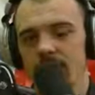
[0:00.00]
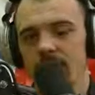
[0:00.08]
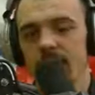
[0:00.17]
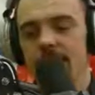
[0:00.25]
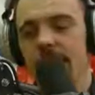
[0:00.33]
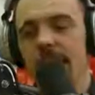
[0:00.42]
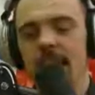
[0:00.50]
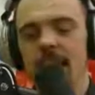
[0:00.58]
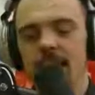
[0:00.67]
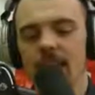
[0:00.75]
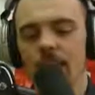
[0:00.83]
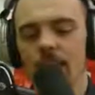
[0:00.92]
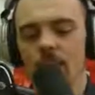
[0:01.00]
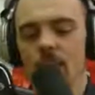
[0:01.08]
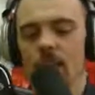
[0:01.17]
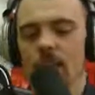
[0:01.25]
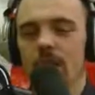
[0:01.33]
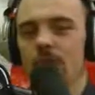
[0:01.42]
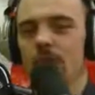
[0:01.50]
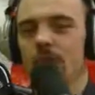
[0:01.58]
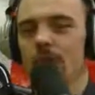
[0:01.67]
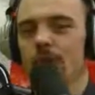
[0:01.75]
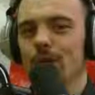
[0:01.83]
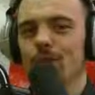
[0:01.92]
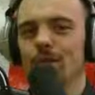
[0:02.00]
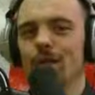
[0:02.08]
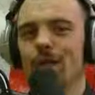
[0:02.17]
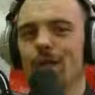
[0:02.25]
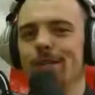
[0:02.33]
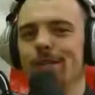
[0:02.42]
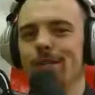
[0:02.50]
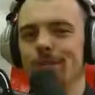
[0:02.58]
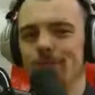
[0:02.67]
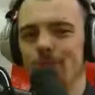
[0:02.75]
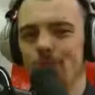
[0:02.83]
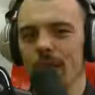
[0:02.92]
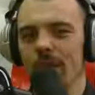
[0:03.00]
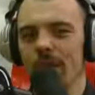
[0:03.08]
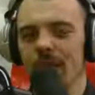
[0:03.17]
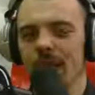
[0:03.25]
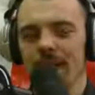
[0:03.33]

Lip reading: And the key, a little secret tip for you,